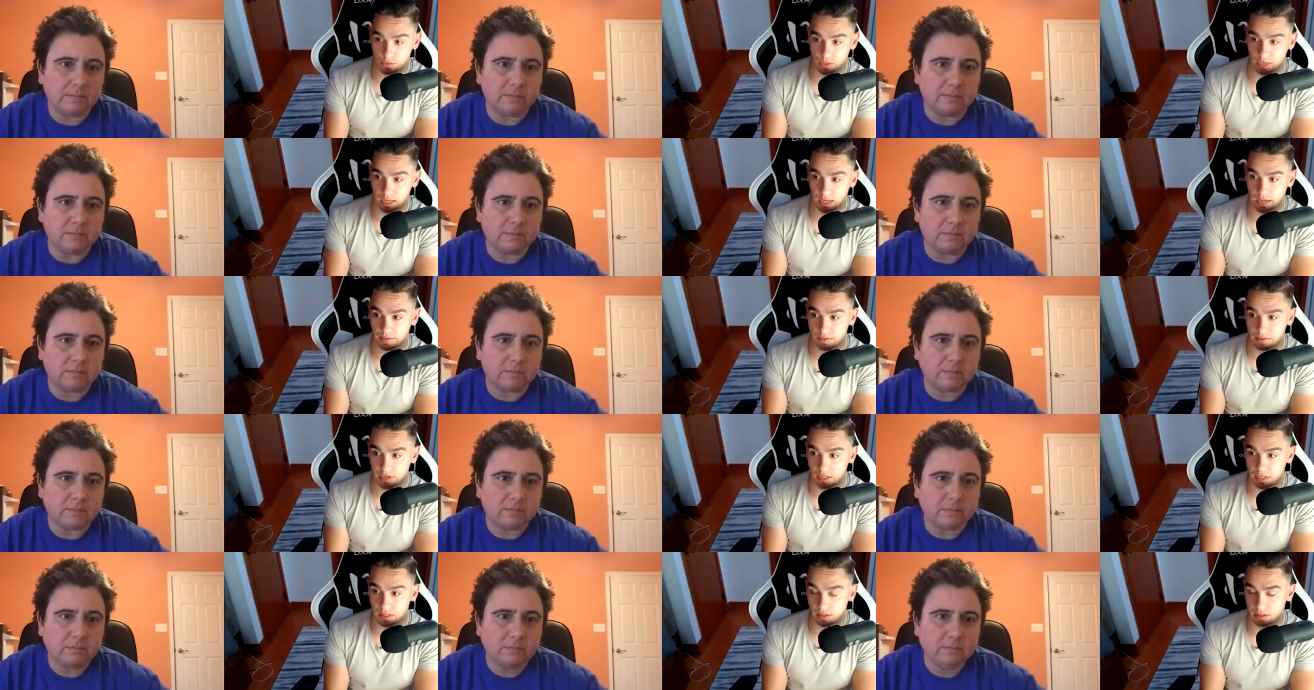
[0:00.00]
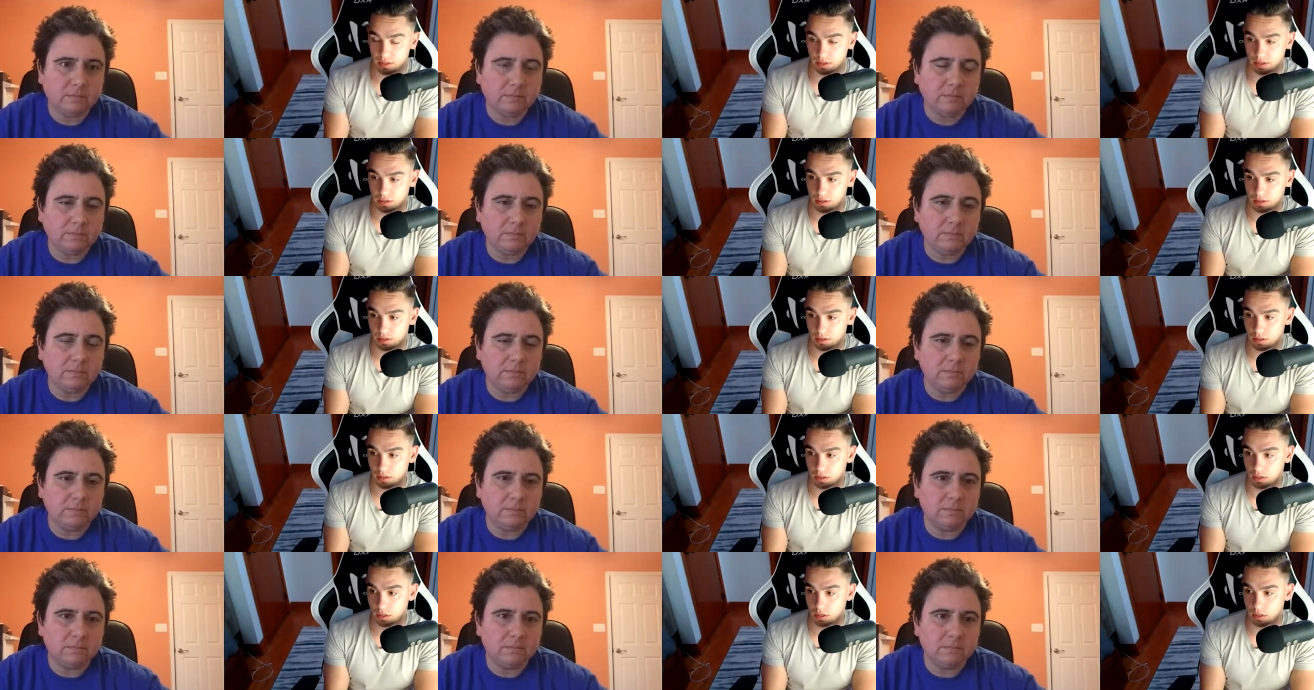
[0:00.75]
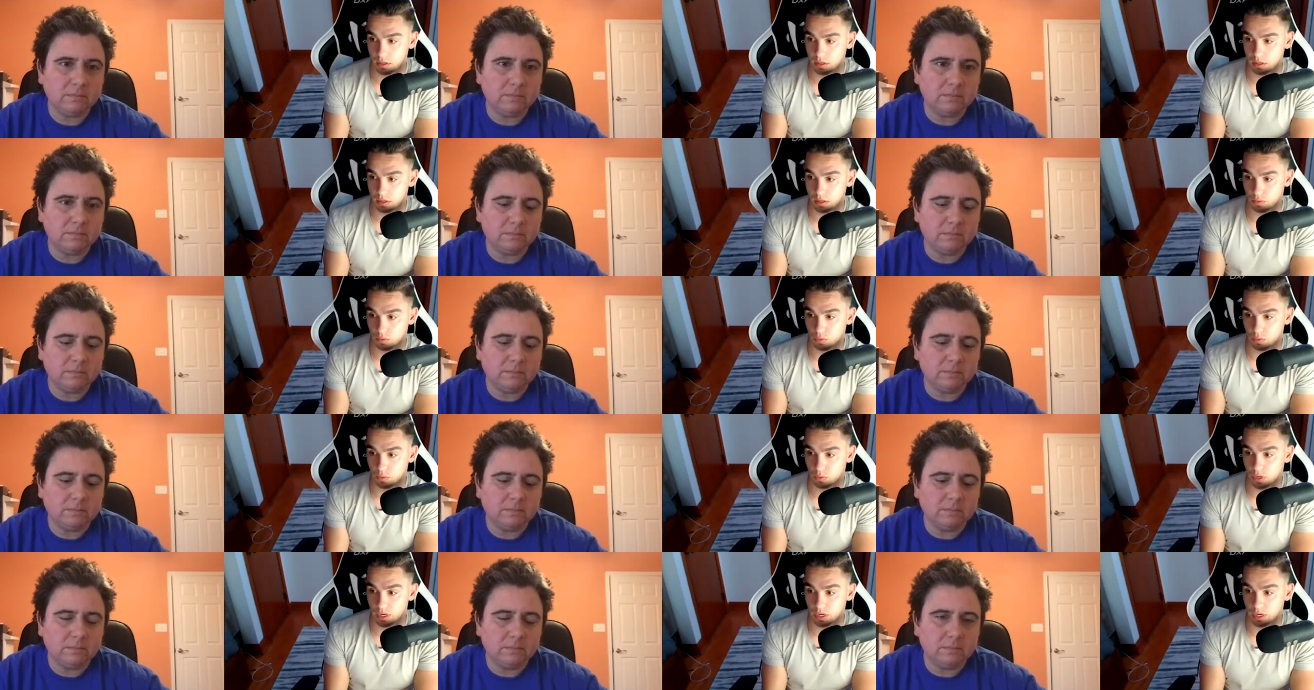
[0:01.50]
Speaker 1: wouldn't have any of the, the
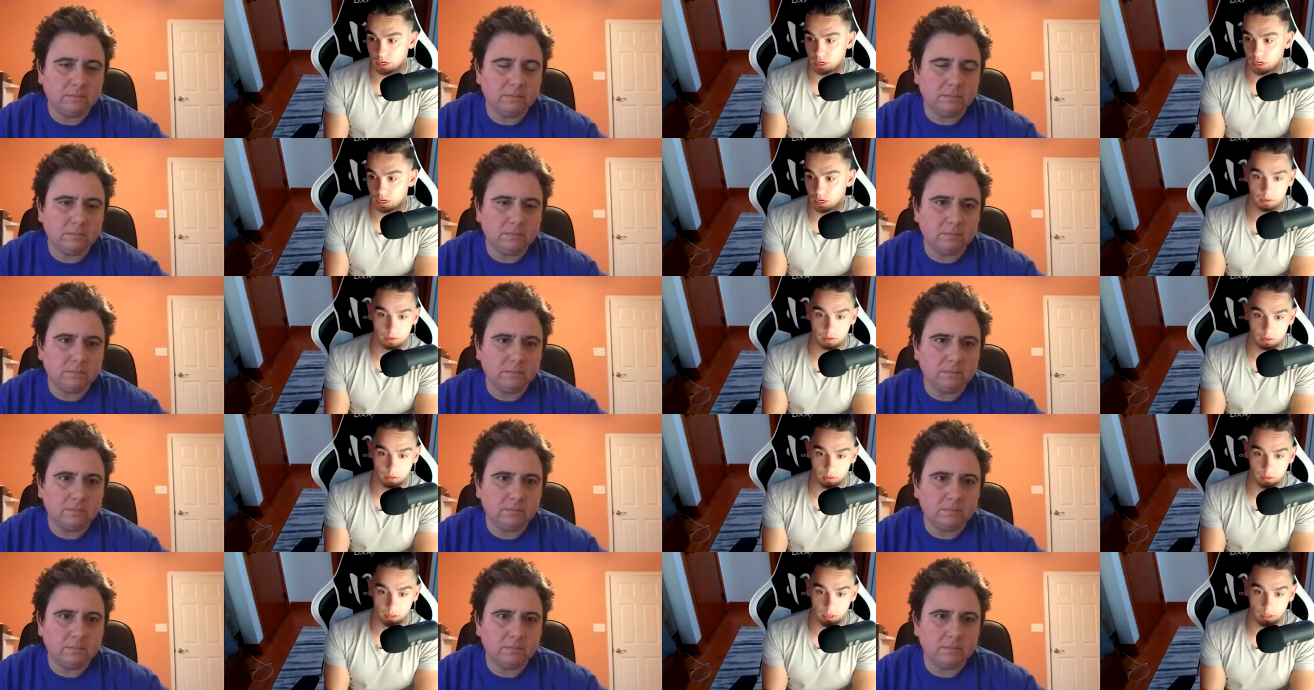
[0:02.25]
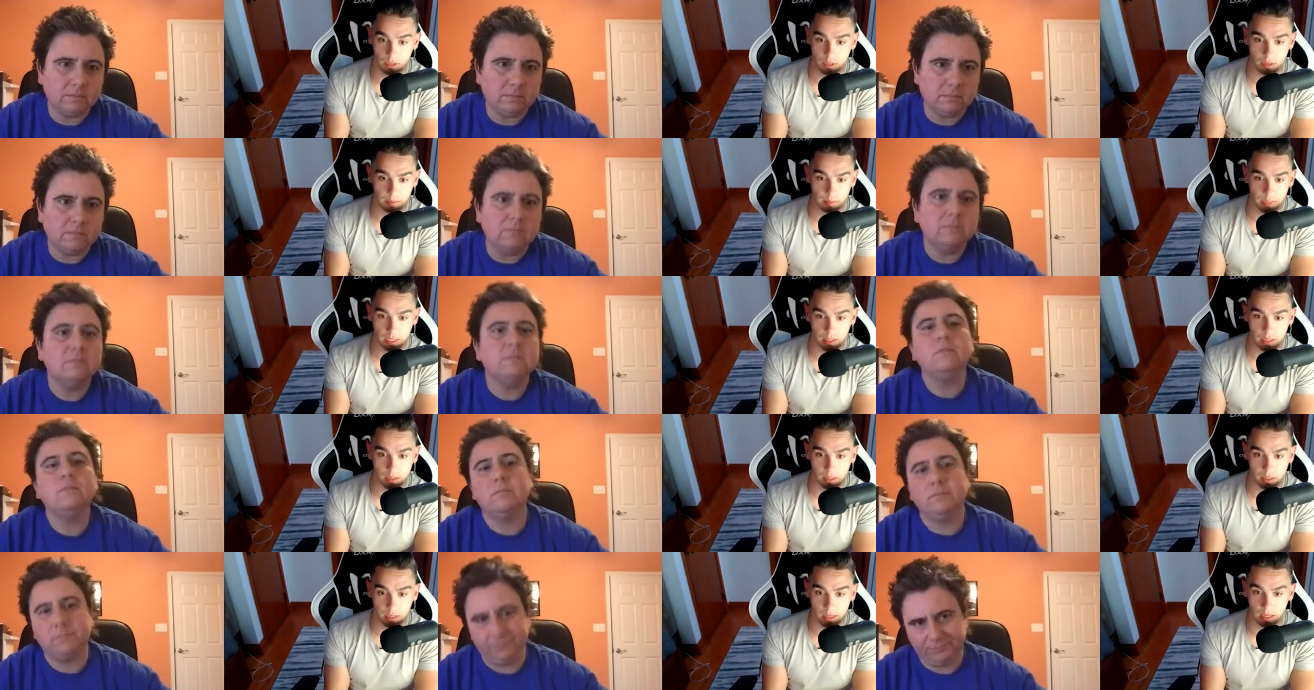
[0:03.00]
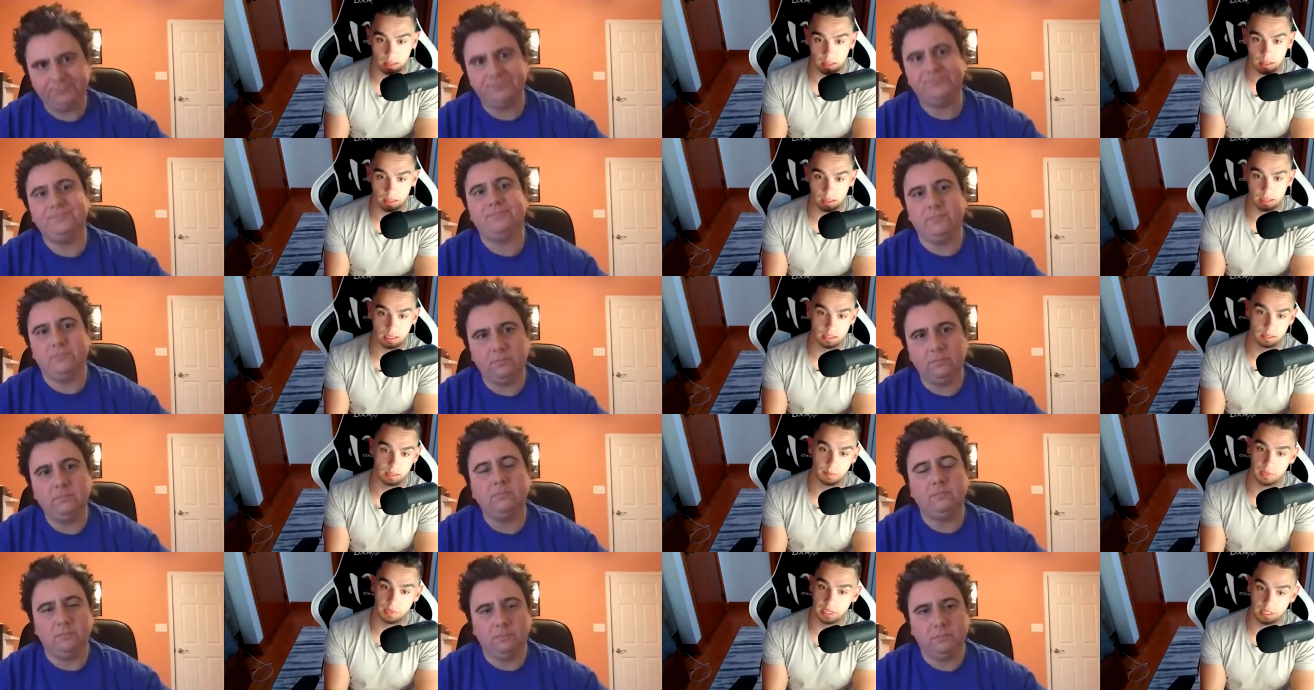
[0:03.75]
what if, you know what I mean? And I think that's
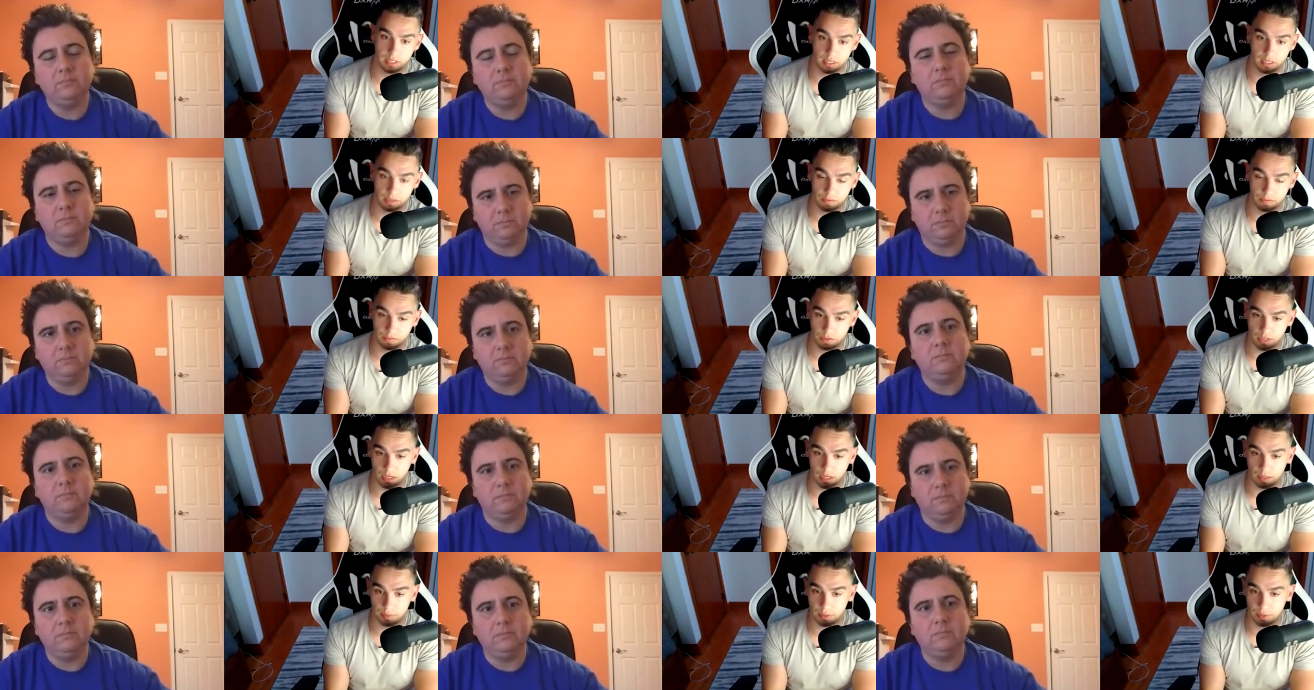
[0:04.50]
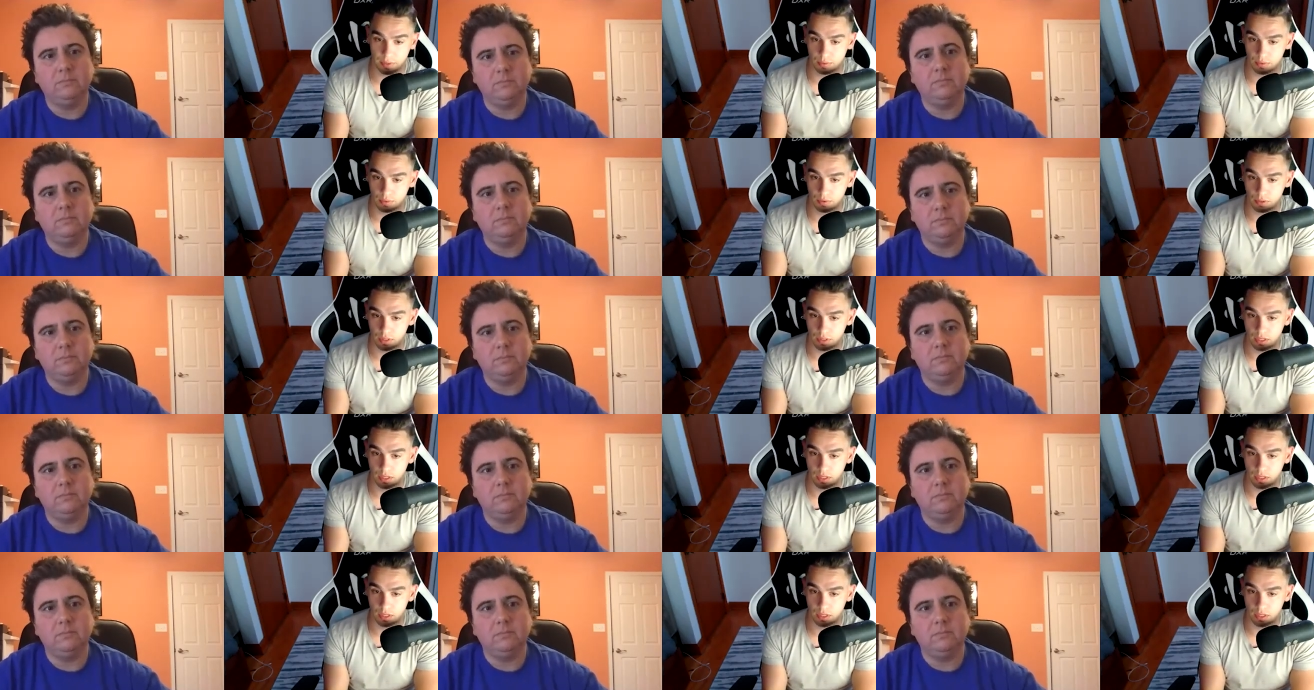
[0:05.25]
the biggest thing for a lot of people.